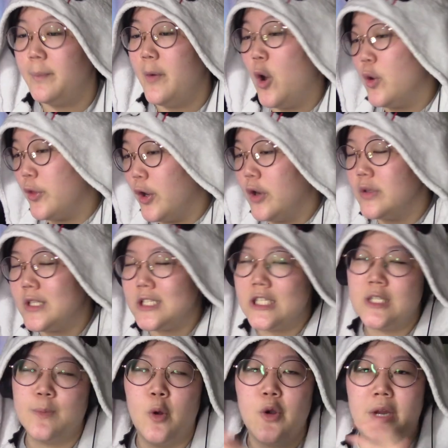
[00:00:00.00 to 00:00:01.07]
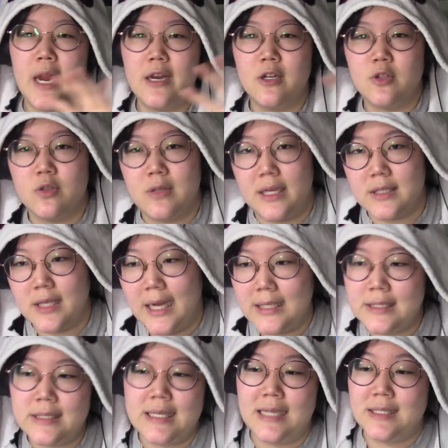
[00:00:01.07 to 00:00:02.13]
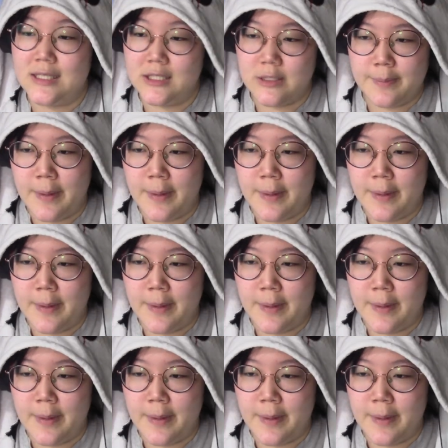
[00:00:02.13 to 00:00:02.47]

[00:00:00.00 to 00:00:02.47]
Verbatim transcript: although this is more catered to like the assassins